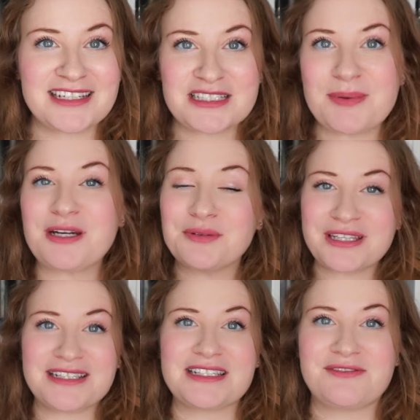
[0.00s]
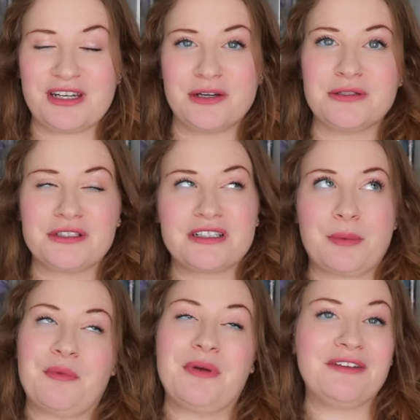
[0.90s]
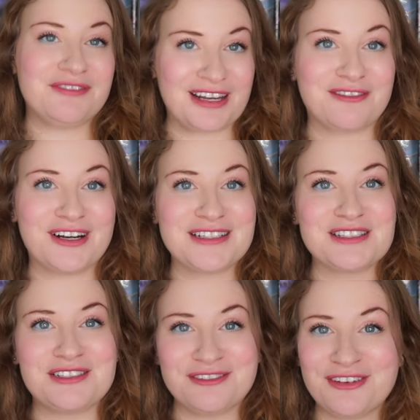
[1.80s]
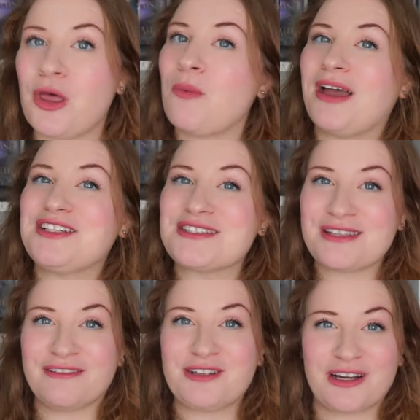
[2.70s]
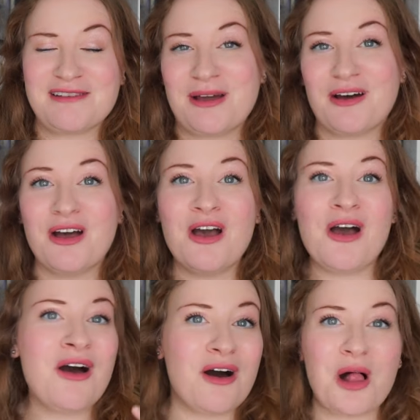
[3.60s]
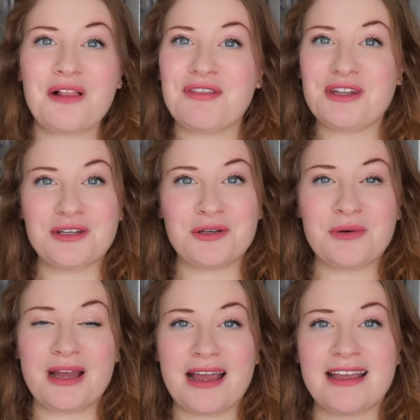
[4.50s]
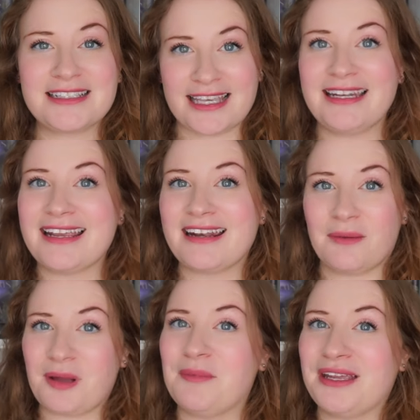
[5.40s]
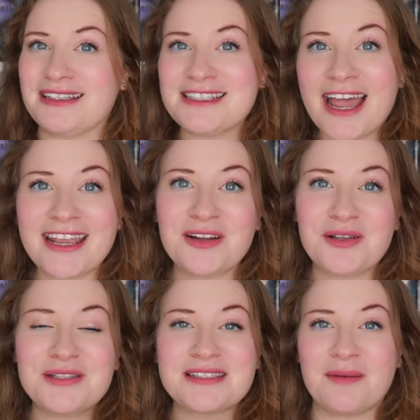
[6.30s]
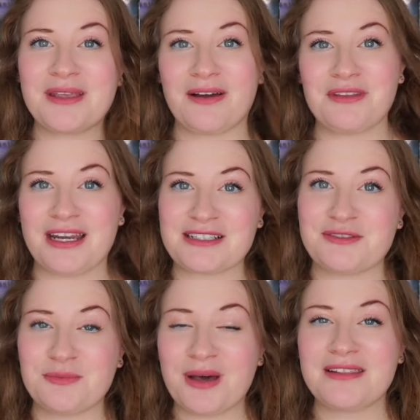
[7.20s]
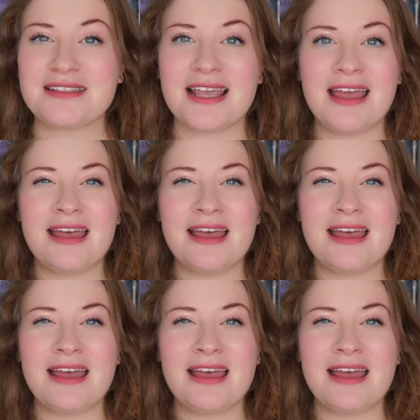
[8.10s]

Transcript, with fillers: anticipated releases videos are some of my favorites to film. I just love talking about all of the new, exciting, and upcoming titles coming out in the next few months.